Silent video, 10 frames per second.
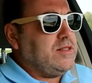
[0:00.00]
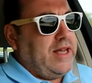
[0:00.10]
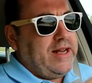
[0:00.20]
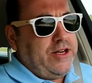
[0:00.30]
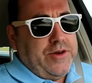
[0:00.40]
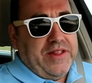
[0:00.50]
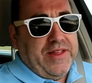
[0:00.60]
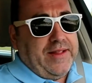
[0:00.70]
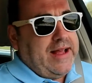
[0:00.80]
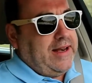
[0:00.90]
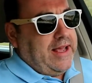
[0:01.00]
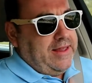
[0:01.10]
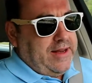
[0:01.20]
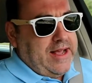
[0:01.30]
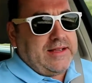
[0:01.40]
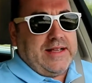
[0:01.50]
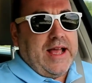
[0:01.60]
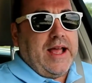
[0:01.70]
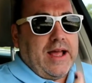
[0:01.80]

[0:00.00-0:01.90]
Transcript: so I didn't do anything that day. The next day,